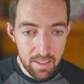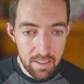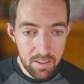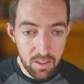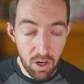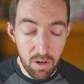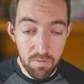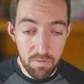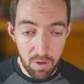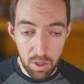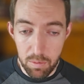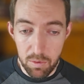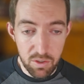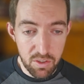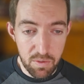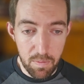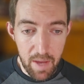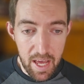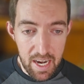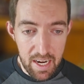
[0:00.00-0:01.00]
There are verbal,
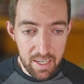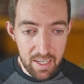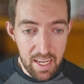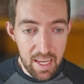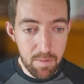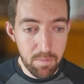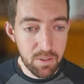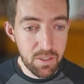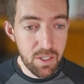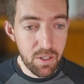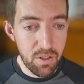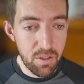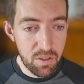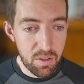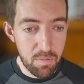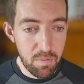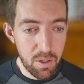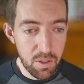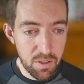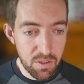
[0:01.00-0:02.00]
somatic, and material
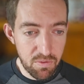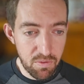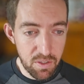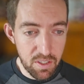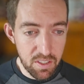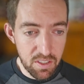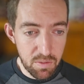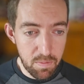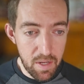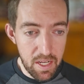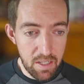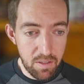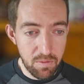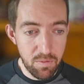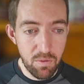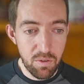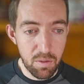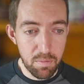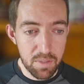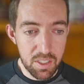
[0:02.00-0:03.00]
components for the spell,
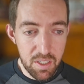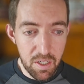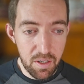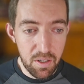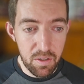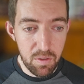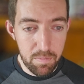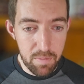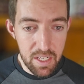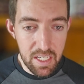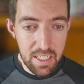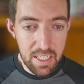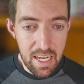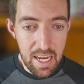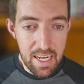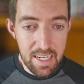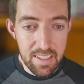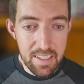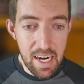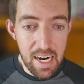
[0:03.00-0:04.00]
with the material being
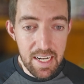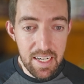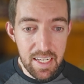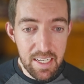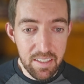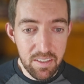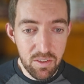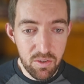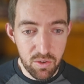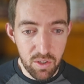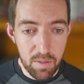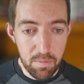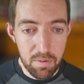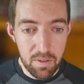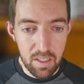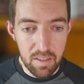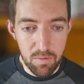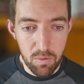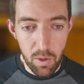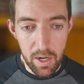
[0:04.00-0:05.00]
a tiny strip
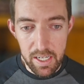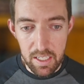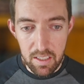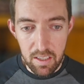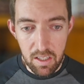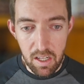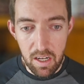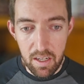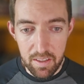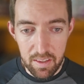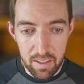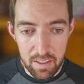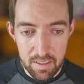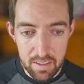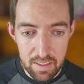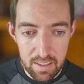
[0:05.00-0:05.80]
of white cloth.